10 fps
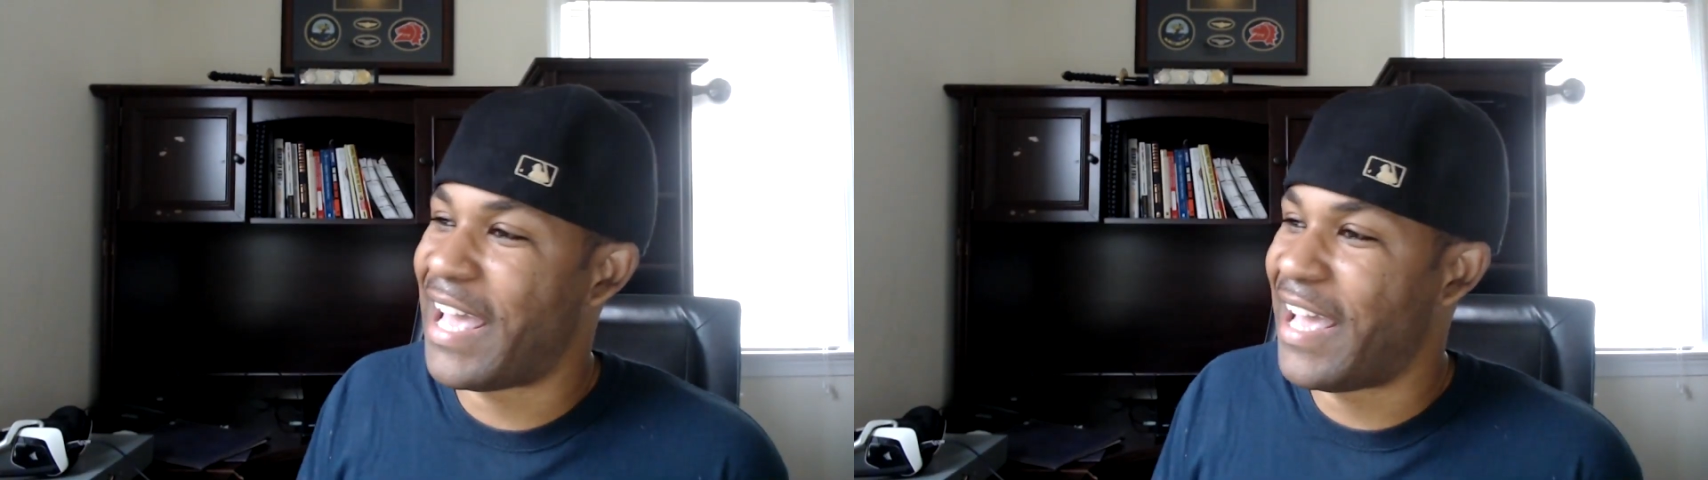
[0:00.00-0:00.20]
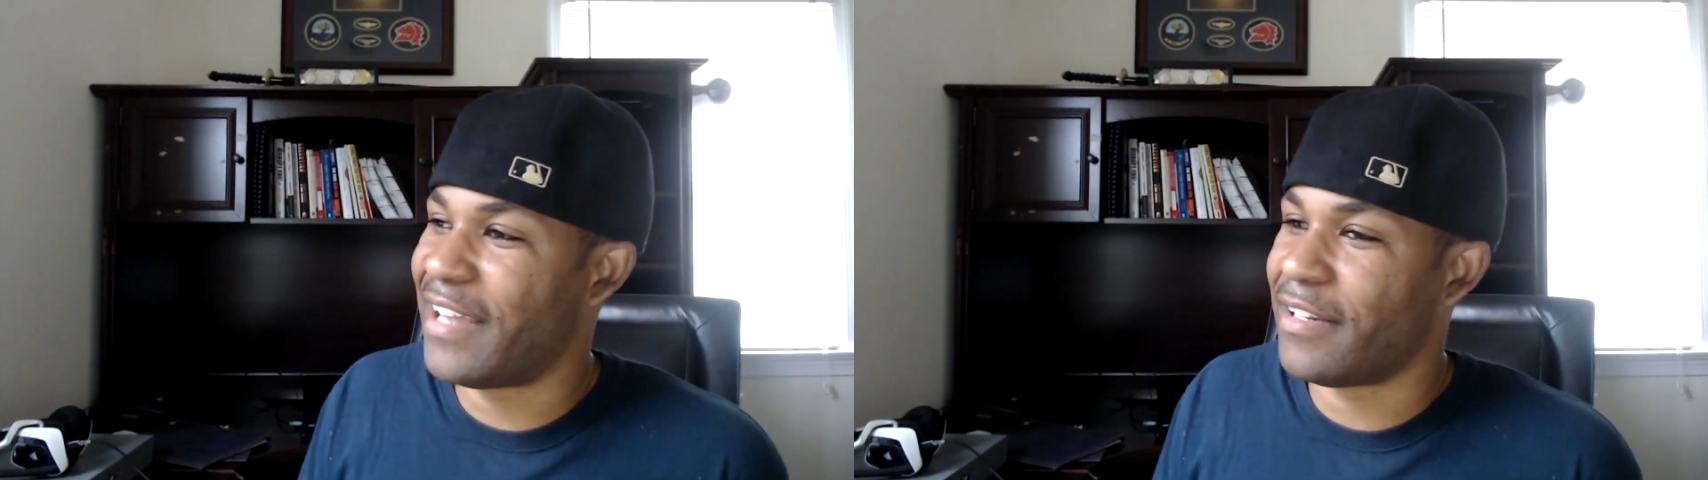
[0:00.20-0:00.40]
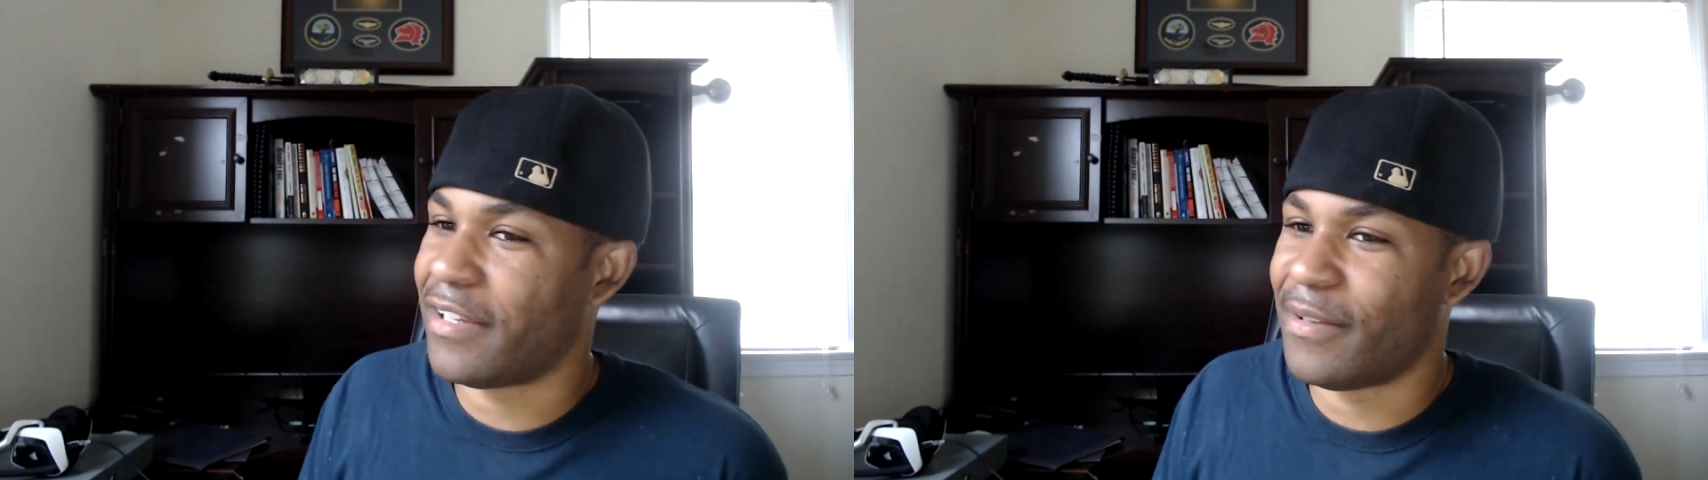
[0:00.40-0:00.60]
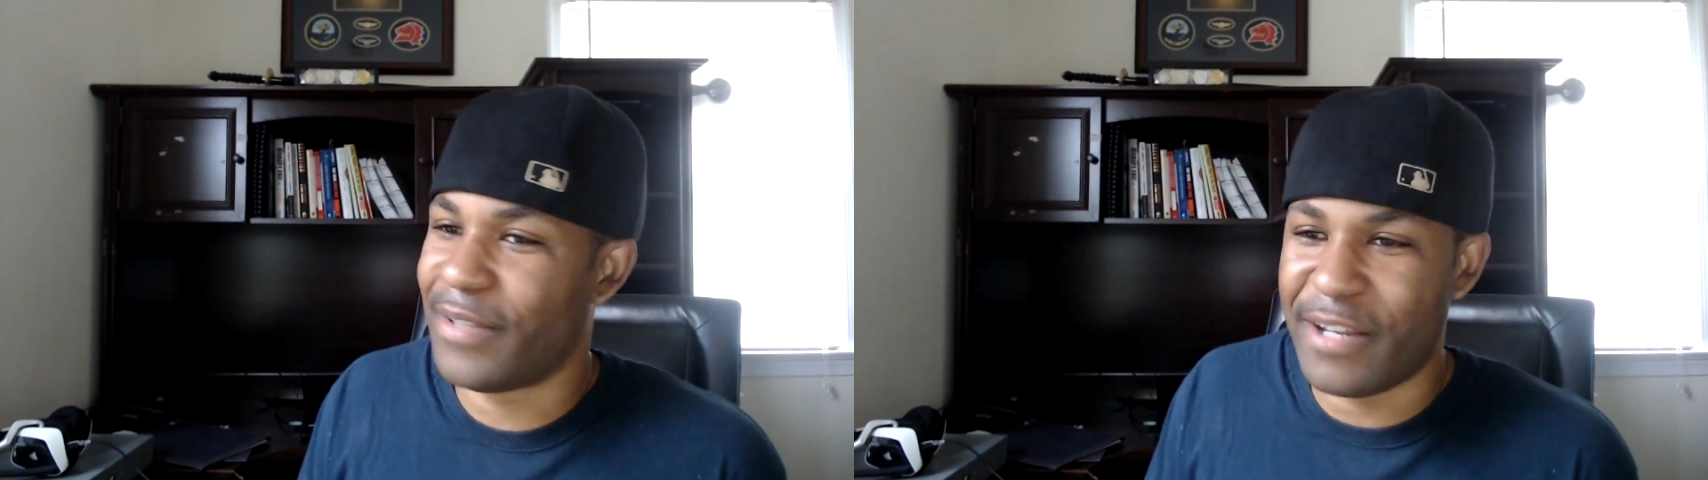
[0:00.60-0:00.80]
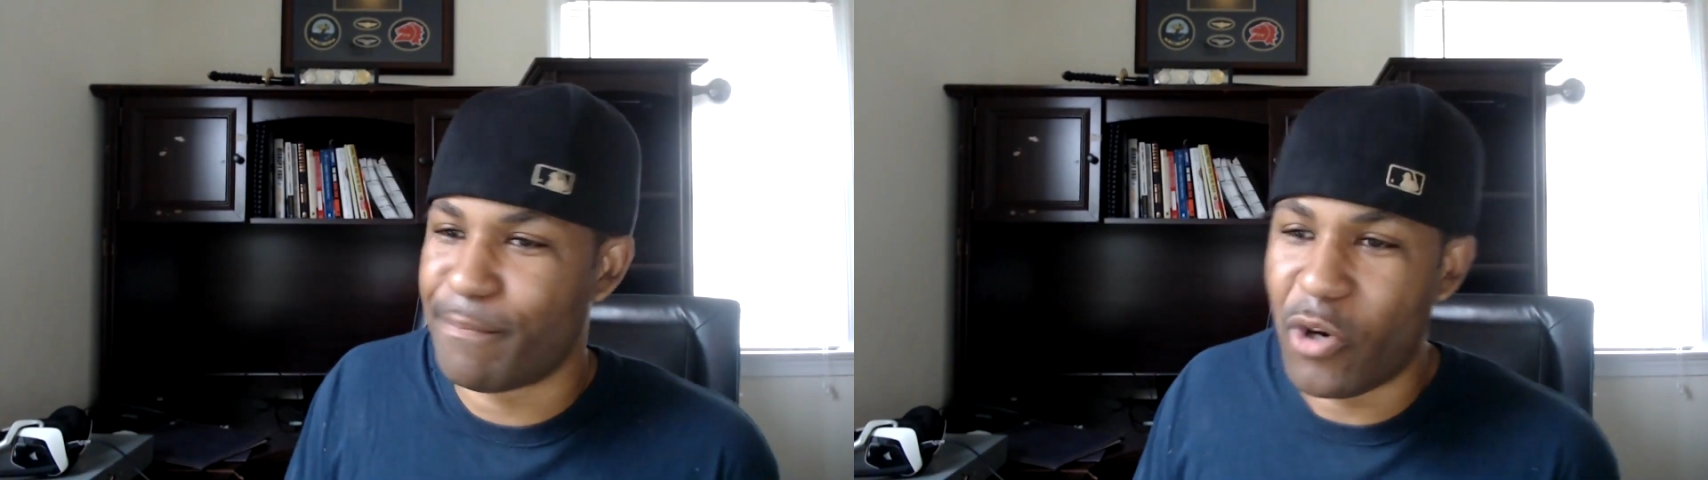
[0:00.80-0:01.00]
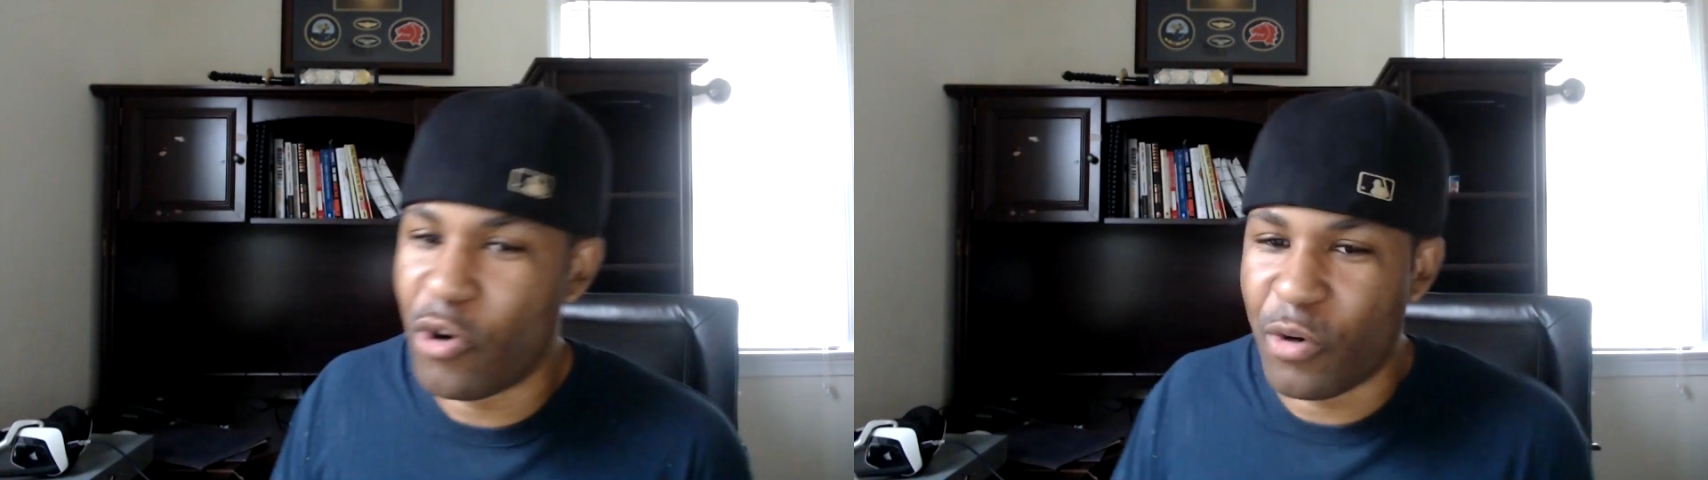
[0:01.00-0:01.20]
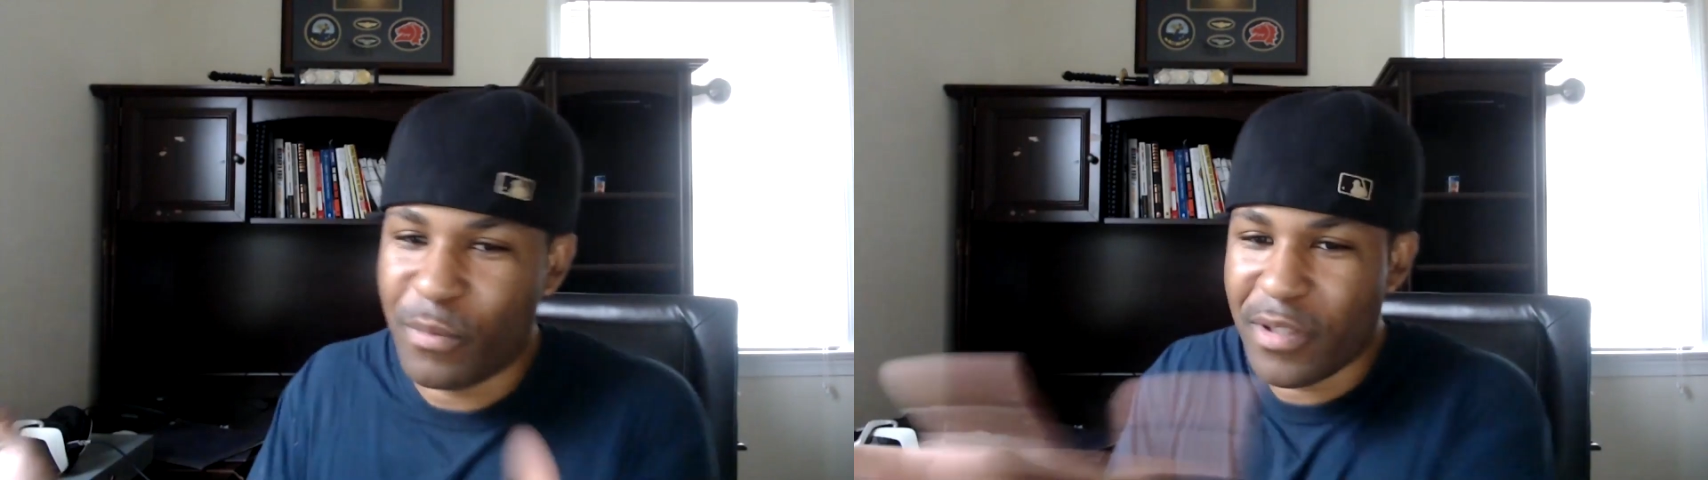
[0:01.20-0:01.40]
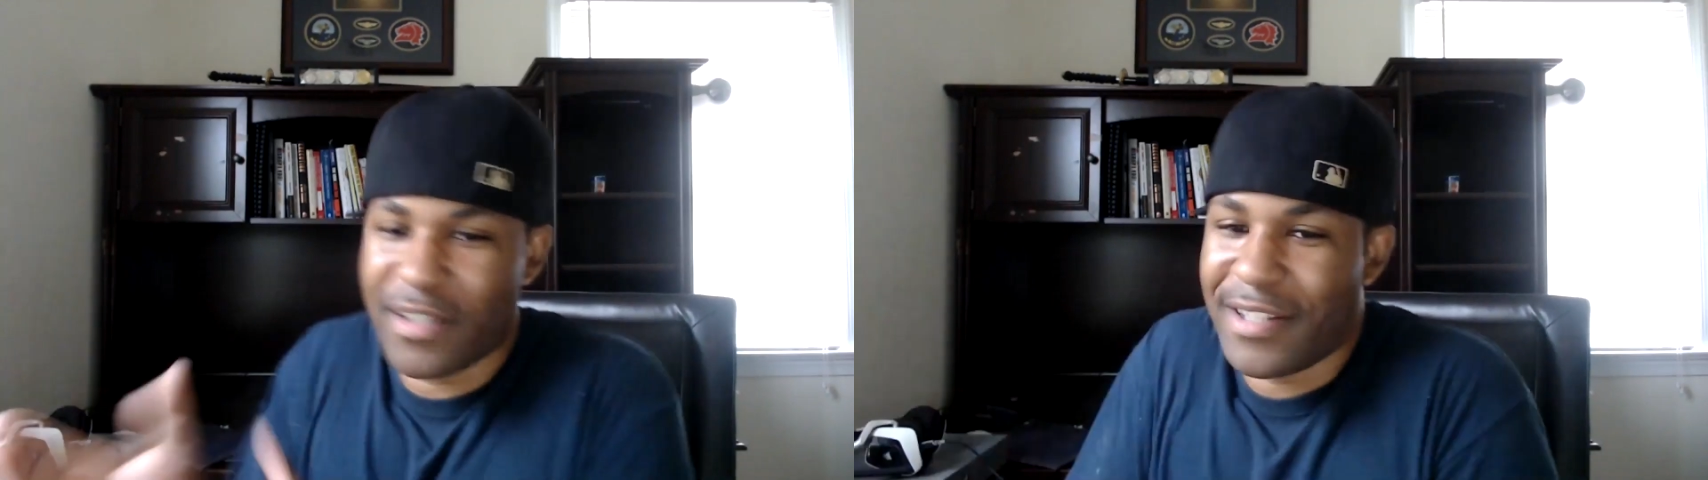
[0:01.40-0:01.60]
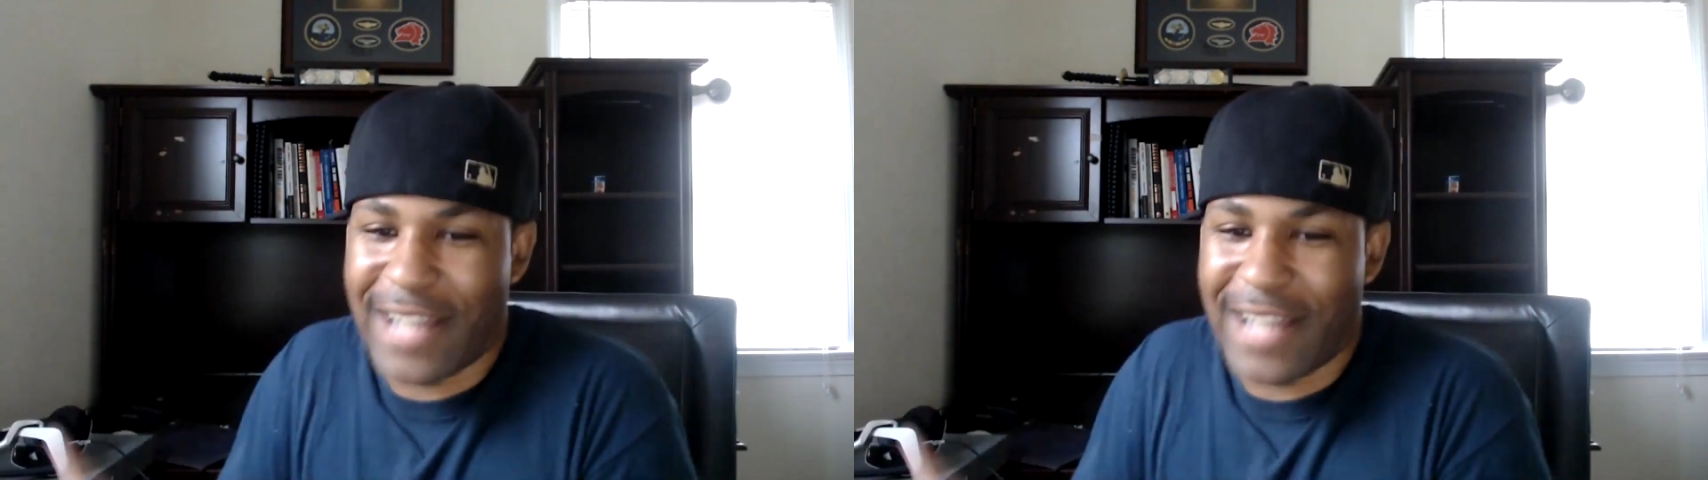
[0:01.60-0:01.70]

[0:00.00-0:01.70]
And then, boom,